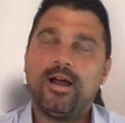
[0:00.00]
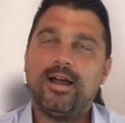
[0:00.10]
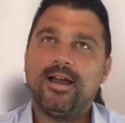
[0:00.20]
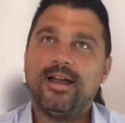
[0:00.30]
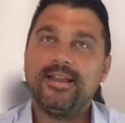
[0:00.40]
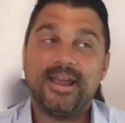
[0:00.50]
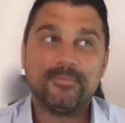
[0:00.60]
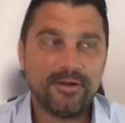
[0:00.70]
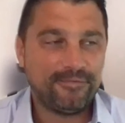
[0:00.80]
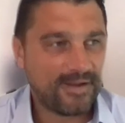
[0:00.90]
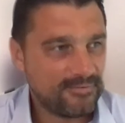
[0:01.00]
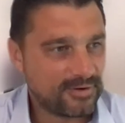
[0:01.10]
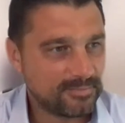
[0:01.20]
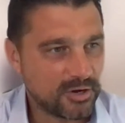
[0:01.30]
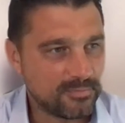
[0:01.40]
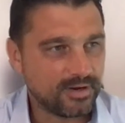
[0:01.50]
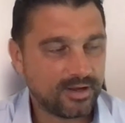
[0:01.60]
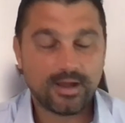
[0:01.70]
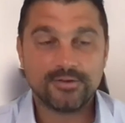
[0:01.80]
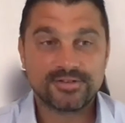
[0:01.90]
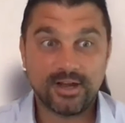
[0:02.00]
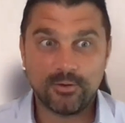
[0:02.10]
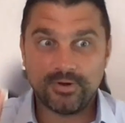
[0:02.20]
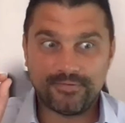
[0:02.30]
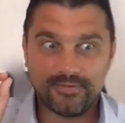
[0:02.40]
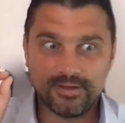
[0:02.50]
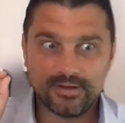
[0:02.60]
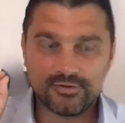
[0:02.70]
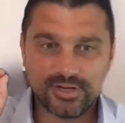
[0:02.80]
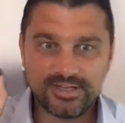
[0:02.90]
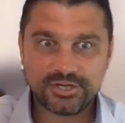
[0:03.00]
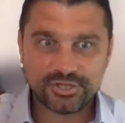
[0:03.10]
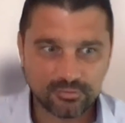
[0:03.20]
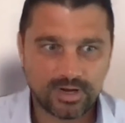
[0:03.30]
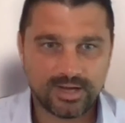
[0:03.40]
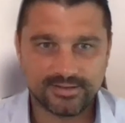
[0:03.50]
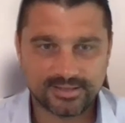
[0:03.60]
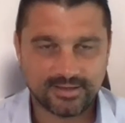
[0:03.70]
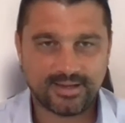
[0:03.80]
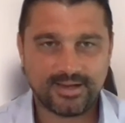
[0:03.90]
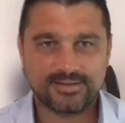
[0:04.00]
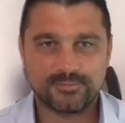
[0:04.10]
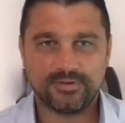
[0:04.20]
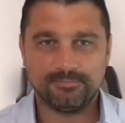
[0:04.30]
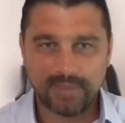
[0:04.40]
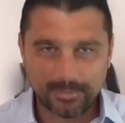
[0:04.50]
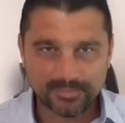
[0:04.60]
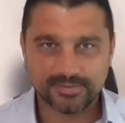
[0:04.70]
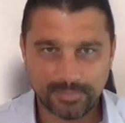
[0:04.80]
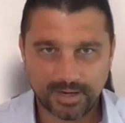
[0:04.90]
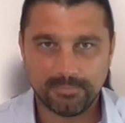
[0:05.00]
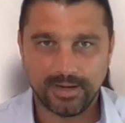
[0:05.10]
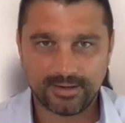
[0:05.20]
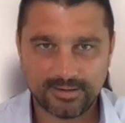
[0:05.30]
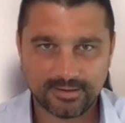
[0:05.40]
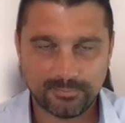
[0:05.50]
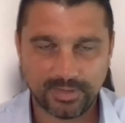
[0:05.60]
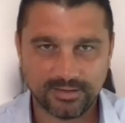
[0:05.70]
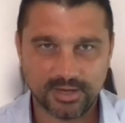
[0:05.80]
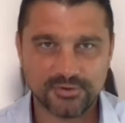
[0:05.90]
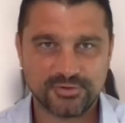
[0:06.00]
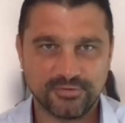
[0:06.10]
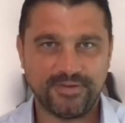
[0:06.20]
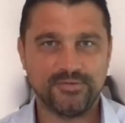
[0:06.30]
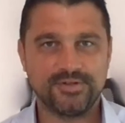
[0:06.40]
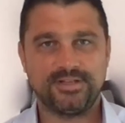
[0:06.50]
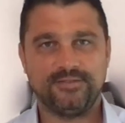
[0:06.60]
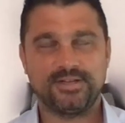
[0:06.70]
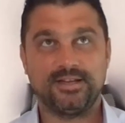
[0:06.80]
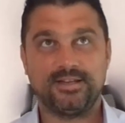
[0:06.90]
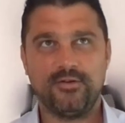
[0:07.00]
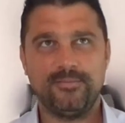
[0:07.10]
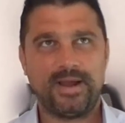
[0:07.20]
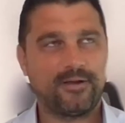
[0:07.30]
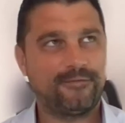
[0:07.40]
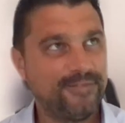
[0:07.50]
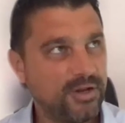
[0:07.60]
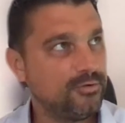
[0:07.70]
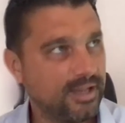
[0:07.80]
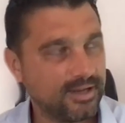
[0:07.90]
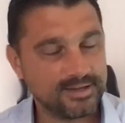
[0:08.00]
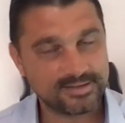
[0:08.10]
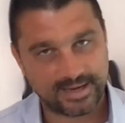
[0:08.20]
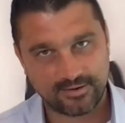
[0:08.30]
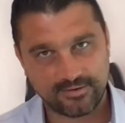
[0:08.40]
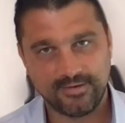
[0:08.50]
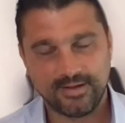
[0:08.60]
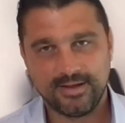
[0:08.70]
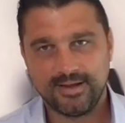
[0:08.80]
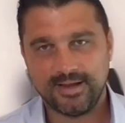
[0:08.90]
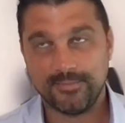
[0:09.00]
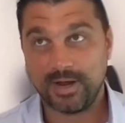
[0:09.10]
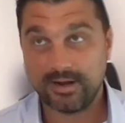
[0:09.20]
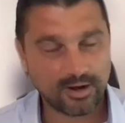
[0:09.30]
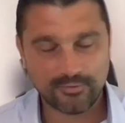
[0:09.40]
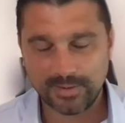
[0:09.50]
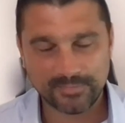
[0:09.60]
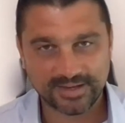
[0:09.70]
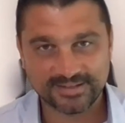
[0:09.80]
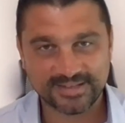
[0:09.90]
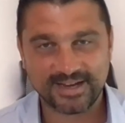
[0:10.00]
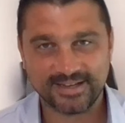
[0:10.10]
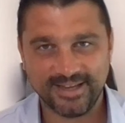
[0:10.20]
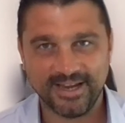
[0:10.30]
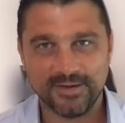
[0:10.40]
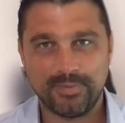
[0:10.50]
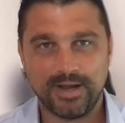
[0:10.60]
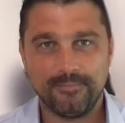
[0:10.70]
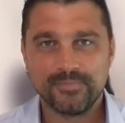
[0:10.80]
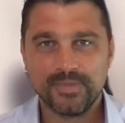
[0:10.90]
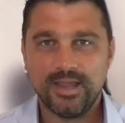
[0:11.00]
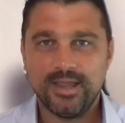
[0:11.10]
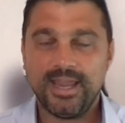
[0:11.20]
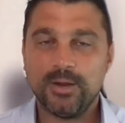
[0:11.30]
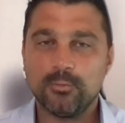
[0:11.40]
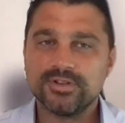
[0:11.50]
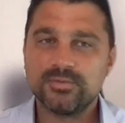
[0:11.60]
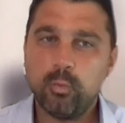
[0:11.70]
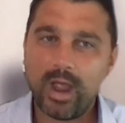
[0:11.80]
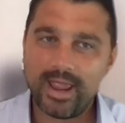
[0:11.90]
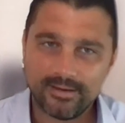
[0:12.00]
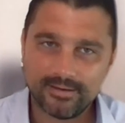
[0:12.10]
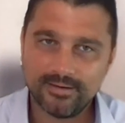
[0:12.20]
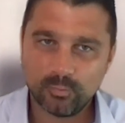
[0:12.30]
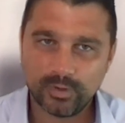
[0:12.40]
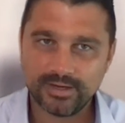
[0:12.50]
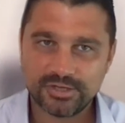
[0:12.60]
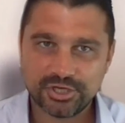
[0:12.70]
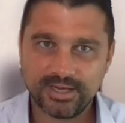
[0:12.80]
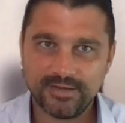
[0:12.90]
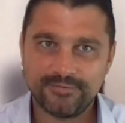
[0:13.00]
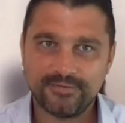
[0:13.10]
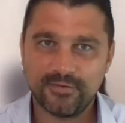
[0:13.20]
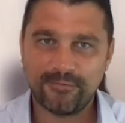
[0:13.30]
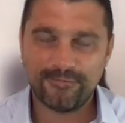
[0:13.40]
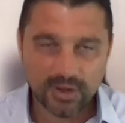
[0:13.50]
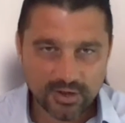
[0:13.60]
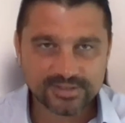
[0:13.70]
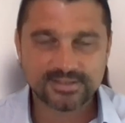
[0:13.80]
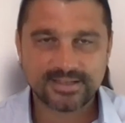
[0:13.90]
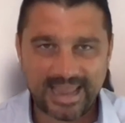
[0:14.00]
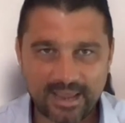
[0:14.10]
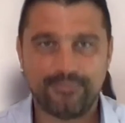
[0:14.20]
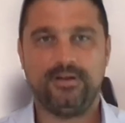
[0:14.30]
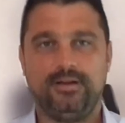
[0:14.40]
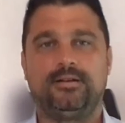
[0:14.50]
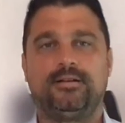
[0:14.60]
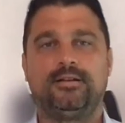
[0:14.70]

Uh, yeah, my favourite moment. I, I'll start with the traditional hunted, I guess, with members of the public being notional fugitives. And it going back a few years now, um, I can't remember the exact year, but it was when we achieved the first ever